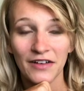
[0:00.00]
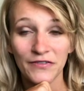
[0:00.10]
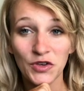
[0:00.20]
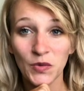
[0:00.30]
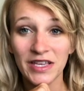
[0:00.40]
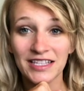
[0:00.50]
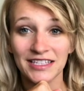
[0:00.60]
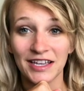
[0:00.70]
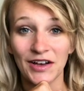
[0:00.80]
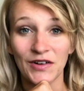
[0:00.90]
a few weeks
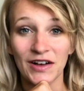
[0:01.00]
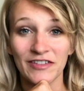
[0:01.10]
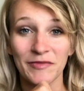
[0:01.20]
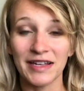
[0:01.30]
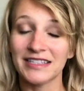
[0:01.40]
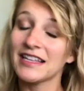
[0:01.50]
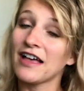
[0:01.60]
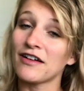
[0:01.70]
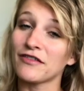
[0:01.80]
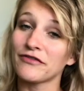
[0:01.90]
ago of
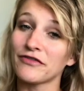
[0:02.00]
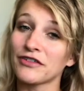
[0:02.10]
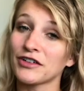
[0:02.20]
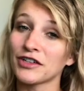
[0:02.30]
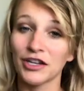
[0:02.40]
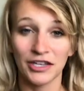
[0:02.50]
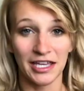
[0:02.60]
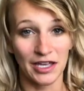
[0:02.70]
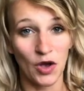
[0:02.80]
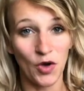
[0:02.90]
myself
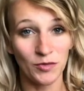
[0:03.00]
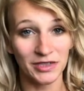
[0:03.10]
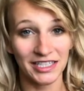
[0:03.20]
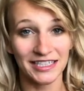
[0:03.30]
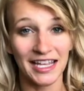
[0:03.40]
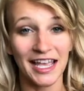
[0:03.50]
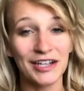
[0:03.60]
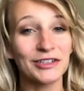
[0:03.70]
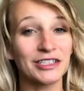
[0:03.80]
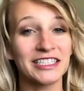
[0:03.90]
cooking a home-lit
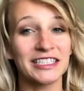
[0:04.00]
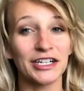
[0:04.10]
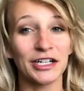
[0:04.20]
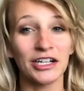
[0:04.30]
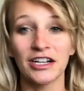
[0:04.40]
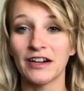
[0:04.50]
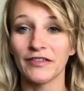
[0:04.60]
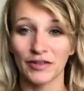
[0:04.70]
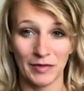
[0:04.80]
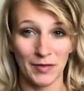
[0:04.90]
candlelit dinner
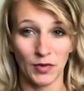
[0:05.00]
for my